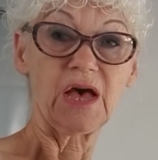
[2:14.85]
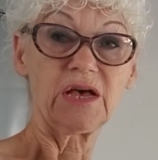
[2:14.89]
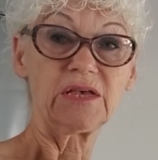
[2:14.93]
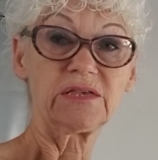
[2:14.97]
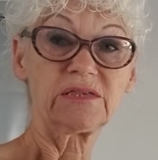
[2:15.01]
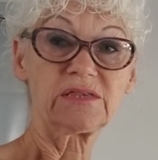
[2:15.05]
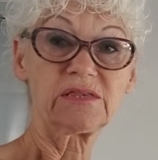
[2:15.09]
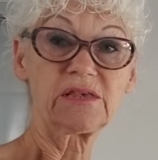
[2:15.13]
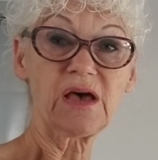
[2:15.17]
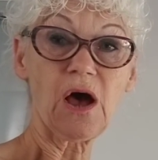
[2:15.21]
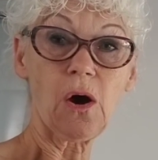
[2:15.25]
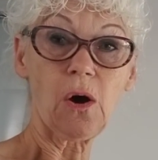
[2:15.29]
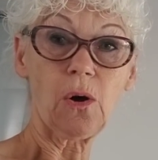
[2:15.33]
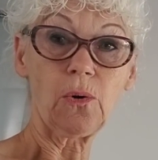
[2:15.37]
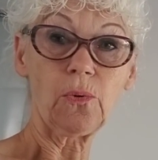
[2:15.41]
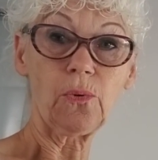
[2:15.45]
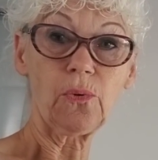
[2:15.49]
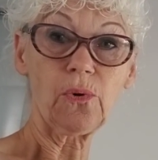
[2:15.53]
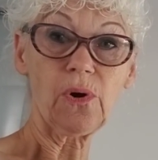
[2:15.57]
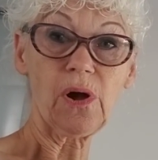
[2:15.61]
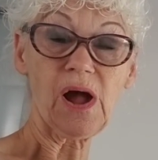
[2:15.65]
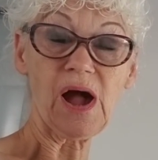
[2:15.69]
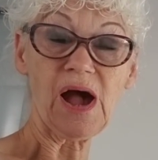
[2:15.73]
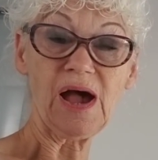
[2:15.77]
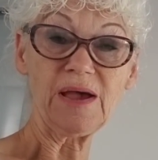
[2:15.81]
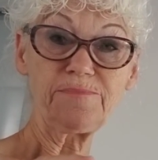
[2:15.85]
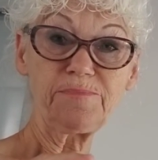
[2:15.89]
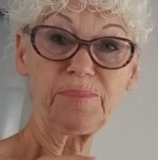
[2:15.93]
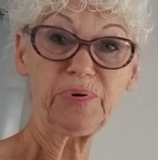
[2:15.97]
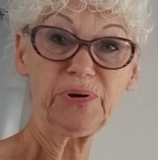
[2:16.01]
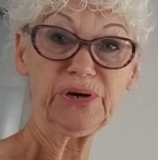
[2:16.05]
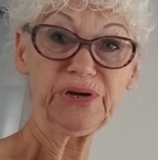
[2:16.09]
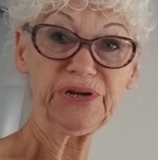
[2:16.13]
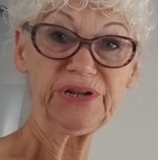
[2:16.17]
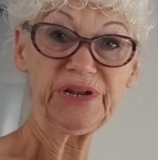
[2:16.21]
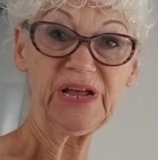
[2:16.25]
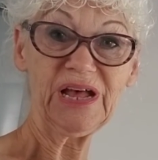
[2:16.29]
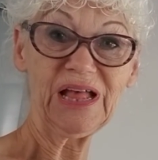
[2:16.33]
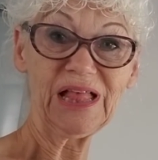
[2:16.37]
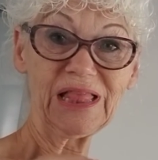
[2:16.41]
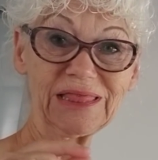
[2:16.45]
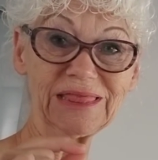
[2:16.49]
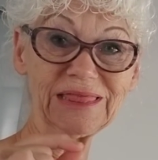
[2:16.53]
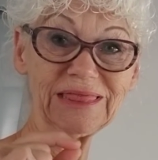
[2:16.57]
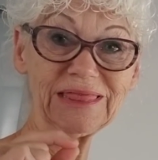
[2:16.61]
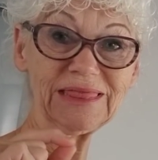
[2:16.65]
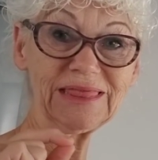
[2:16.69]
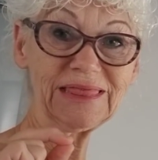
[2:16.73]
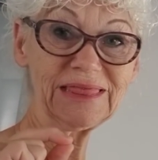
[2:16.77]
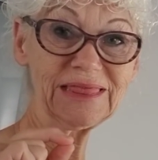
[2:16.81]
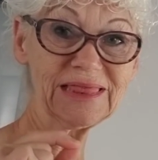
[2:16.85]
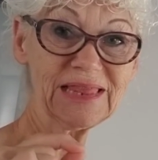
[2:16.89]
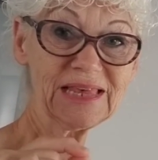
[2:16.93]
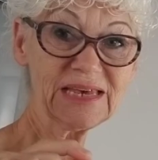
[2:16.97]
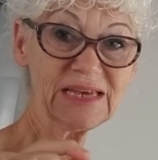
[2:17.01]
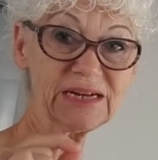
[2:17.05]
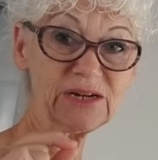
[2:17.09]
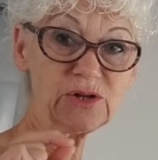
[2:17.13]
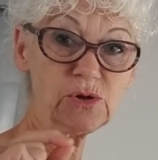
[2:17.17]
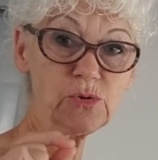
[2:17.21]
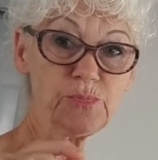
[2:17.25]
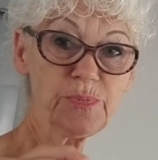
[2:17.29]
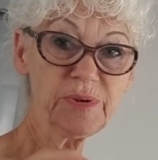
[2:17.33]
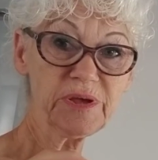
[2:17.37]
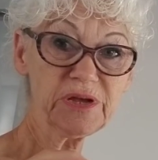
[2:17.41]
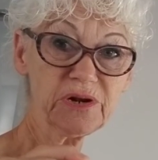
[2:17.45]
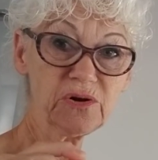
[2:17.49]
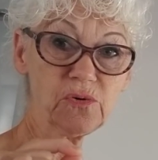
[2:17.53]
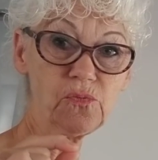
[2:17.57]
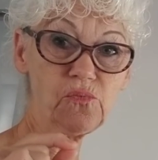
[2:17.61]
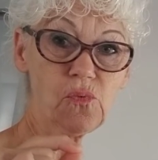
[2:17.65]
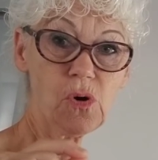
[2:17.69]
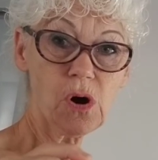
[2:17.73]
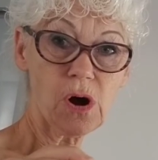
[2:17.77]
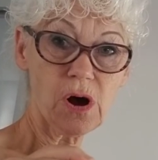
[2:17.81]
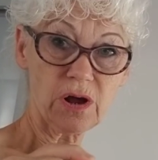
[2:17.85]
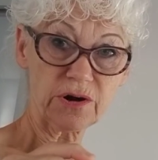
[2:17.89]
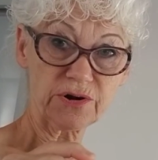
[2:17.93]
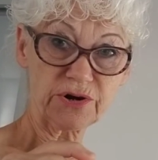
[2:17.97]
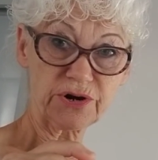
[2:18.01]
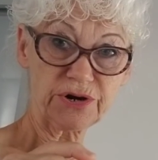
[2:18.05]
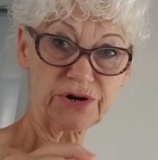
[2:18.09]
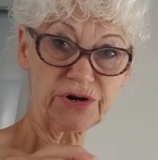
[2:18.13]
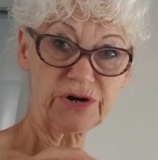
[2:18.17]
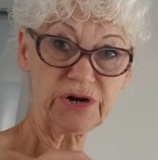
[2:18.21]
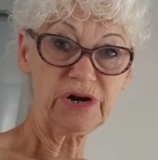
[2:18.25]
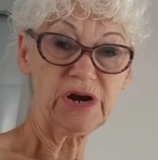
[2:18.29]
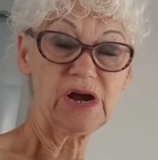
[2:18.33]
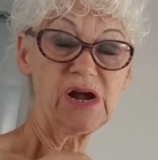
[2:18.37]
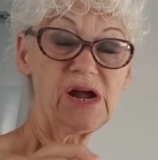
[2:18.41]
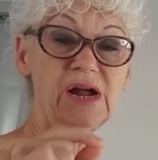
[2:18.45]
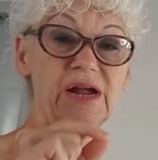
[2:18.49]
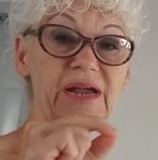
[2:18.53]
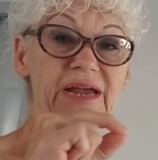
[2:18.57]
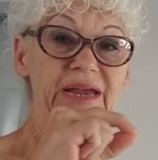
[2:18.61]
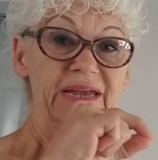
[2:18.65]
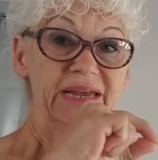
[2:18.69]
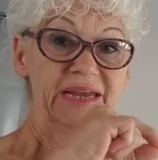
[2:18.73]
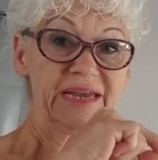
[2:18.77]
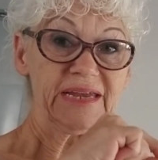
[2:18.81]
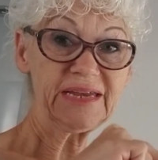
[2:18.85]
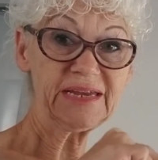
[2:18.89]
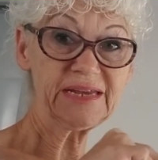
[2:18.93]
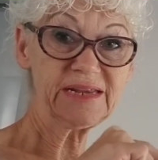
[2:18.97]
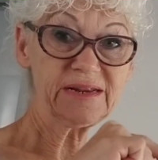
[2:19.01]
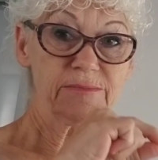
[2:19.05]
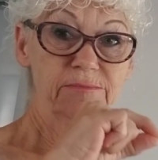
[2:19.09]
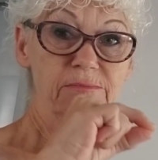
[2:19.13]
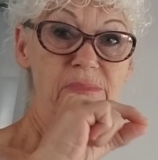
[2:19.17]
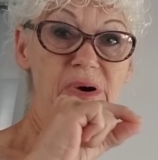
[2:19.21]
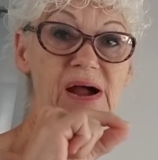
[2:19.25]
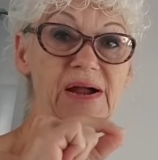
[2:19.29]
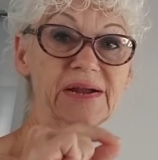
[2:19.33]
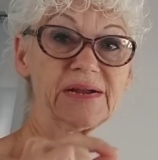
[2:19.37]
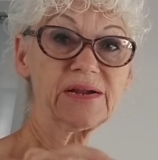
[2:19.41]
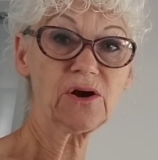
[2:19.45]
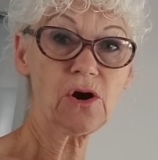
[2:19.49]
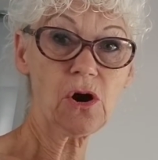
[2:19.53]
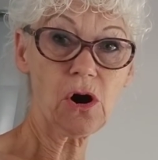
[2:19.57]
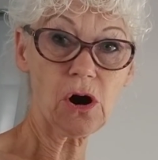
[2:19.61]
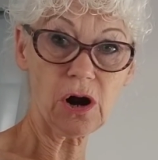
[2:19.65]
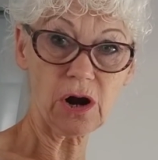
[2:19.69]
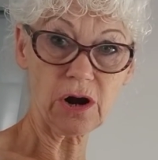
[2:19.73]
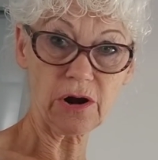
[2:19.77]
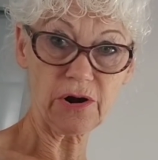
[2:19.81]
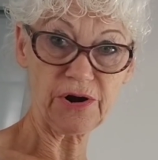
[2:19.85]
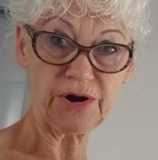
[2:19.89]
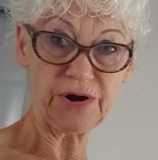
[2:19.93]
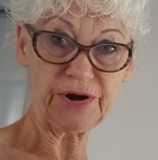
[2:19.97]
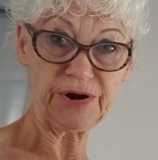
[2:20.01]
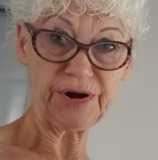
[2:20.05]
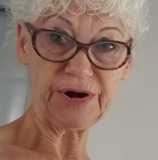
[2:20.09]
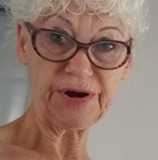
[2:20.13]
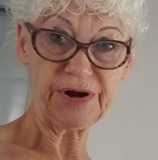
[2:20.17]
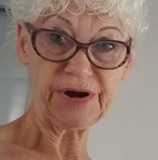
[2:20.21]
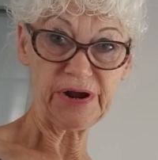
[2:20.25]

So I put a little bit of water in my carton